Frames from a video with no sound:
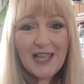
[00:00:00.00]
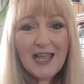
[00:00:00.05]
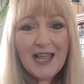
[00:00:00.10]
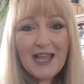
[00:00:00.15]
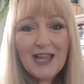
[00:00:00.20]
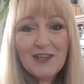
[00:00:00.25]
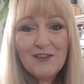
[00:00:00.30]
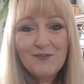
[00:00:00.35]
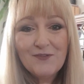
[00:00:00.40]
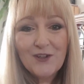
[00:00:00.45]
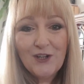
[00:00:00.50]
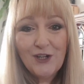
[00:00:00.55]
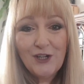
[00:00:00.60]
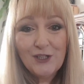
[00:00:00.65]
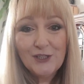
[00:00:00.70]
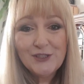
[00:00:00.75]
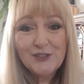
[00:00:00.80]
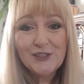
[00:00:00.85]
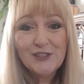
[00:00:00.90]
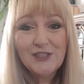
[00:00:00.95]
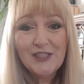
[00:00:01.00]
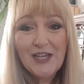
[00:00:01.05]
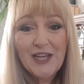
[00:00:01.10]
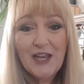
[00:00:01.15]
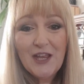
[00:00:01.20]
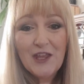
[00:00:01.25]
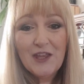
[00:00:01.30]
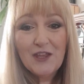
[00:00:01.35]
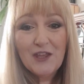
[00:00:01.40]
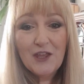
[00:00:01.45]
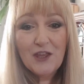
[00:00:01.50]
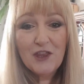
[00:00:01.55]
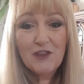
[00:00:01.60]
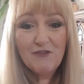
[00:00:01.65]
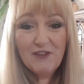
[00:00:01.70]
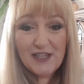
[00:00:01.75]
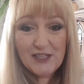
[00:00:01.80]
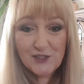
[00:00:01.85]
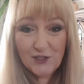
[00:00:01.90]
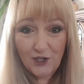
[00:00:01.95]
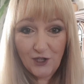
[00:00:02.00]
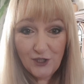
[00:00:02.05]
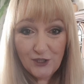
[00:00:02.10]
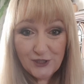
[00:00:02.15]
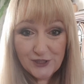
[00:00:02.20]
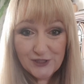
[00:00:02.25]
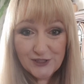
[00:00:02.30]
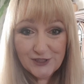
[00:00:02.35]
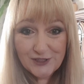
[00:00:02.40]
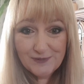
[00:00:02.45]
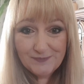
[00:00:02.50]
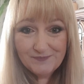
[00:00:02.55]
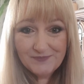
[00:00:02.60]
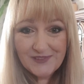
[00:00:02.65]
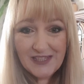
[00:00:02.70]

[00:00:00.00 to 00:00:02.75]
I've got three dogs,